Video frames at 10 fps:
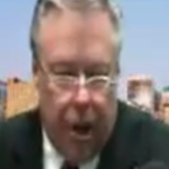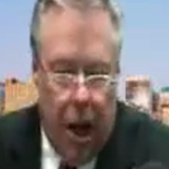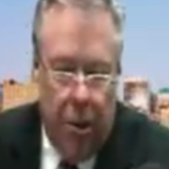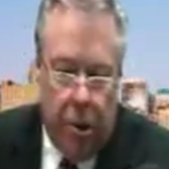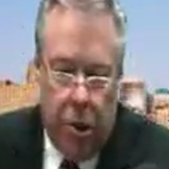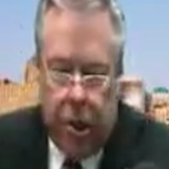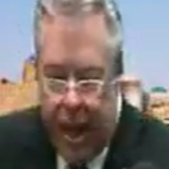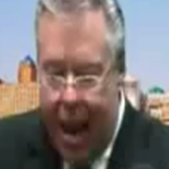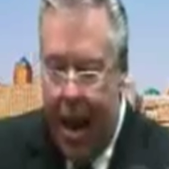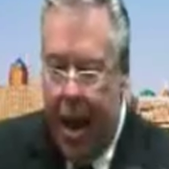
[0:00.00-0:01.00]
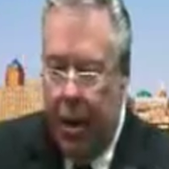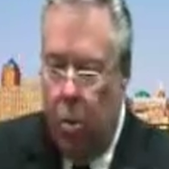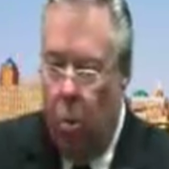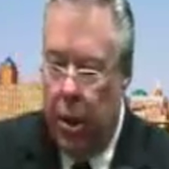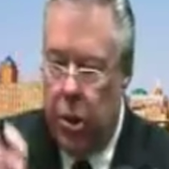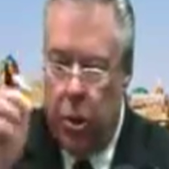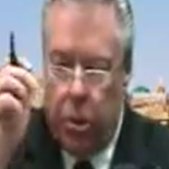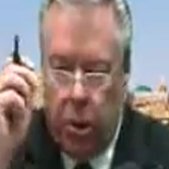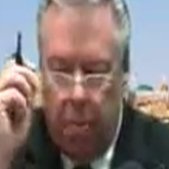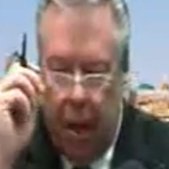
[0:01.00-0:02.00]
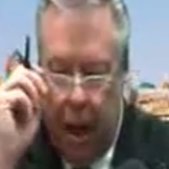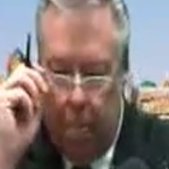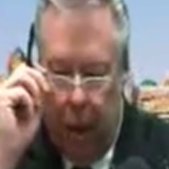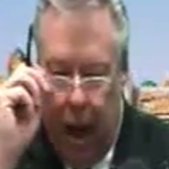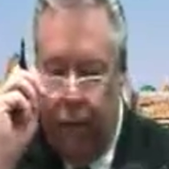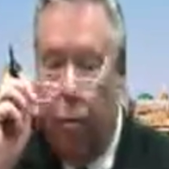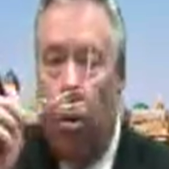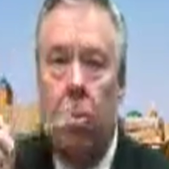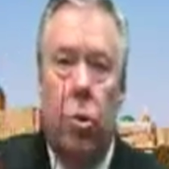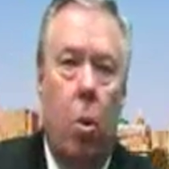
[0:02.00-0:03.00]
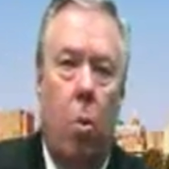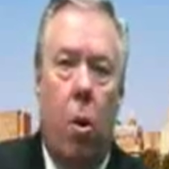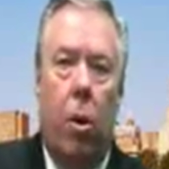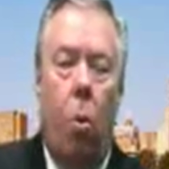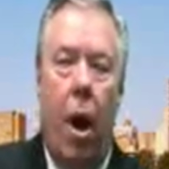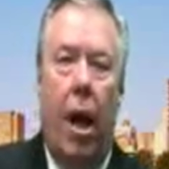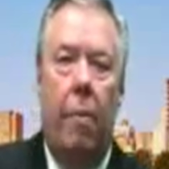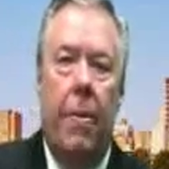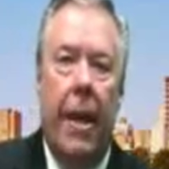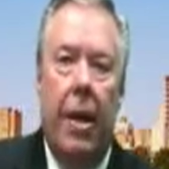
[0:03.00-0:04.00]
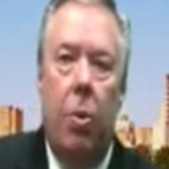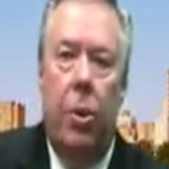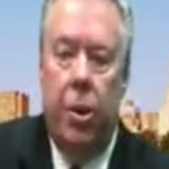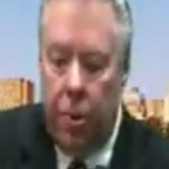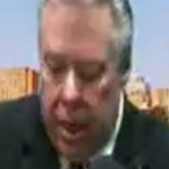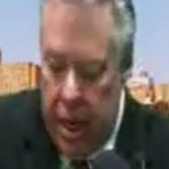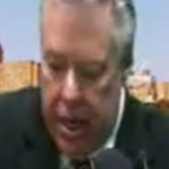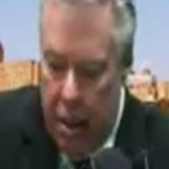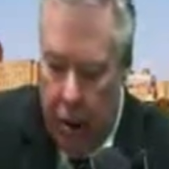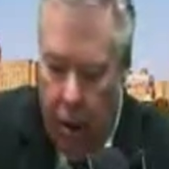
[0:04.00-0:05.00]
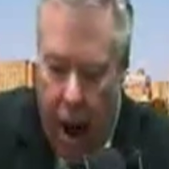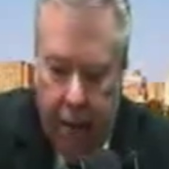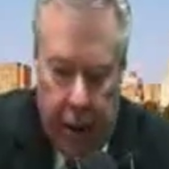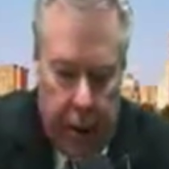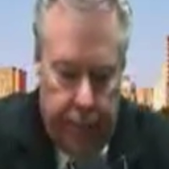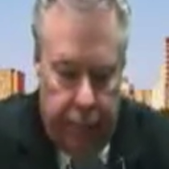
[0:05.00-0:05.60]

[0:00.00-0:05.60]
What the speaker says: understand what social media platforms will work well with your key demographic.